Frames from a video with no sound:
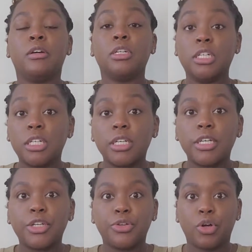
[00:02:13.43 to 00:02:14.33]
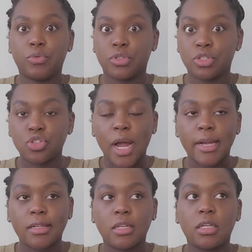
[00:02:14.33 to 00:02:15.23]
good. It was
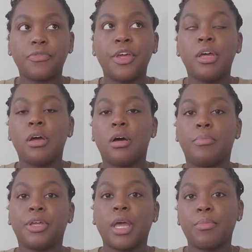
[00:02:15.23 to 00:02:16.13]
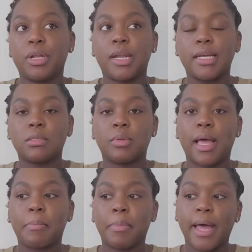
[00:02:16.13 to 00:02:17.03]
attractive. It came in a nice
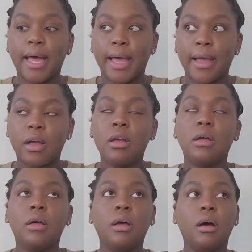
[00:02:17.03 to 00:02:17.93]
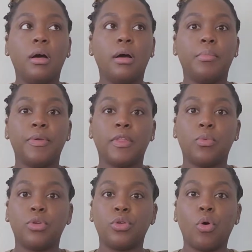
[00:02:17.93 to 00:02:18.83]
black bag, and then
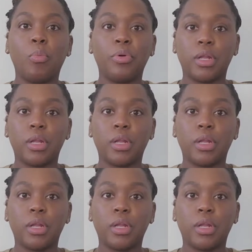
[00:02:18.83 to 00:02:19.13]
when you open